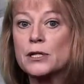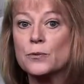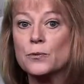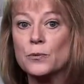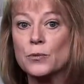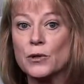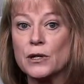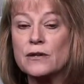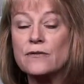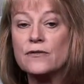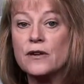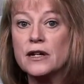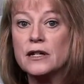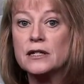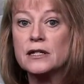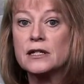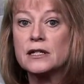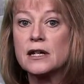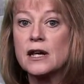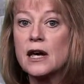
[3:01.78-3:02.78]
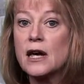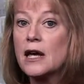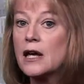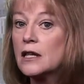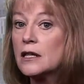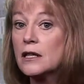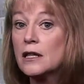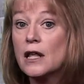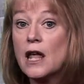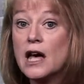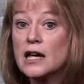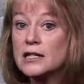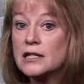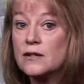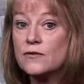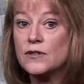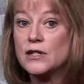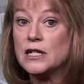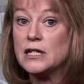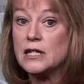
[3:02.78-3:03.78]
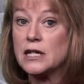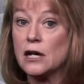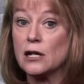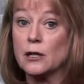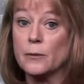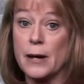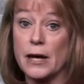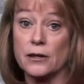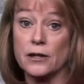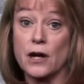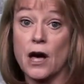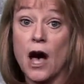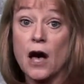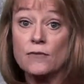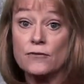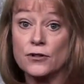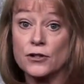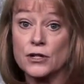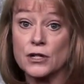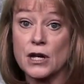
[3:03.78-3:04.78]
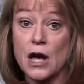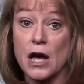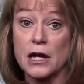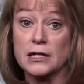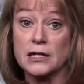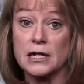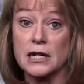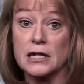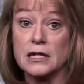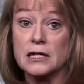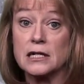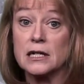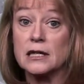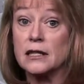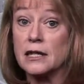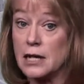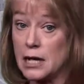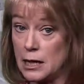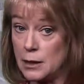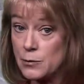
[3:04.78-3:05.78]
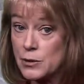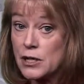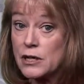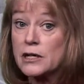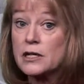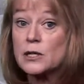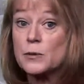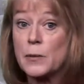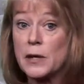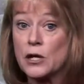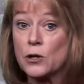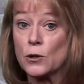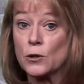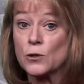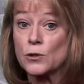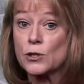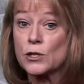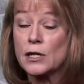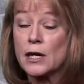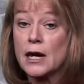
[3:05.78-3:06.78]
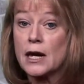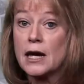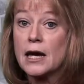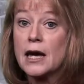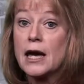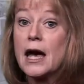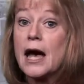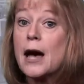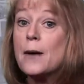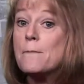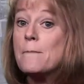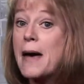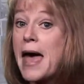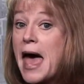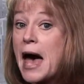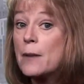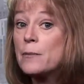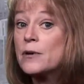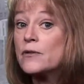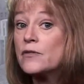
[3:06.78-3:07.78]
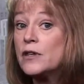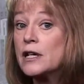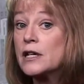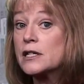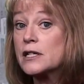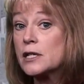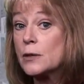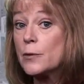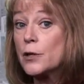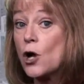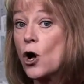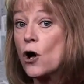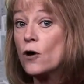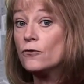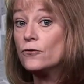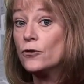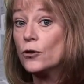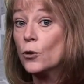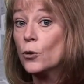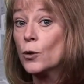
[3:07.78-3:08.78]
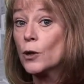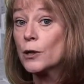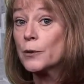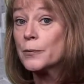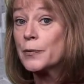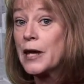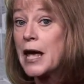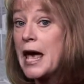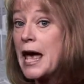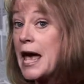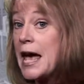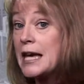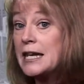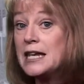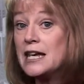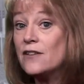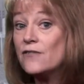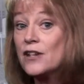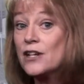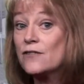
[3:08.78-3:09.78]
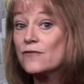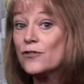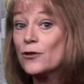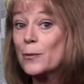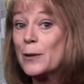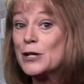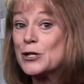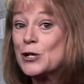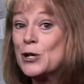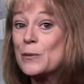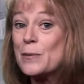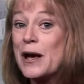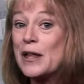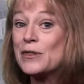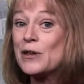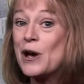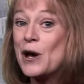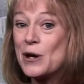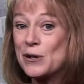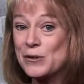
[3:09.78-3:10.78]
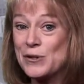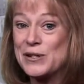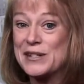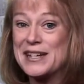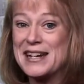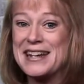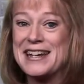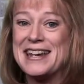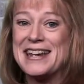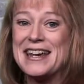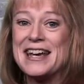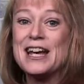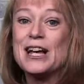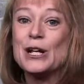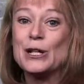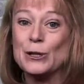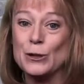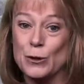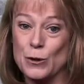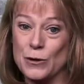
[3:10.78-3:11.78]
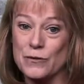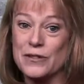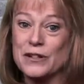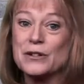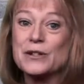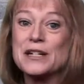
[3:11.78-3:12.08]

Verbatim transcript: and briefings, lots of detail about the conference content and the names of the speakers, a map of the exhibit hall floor, and even information about the host city, Louisville,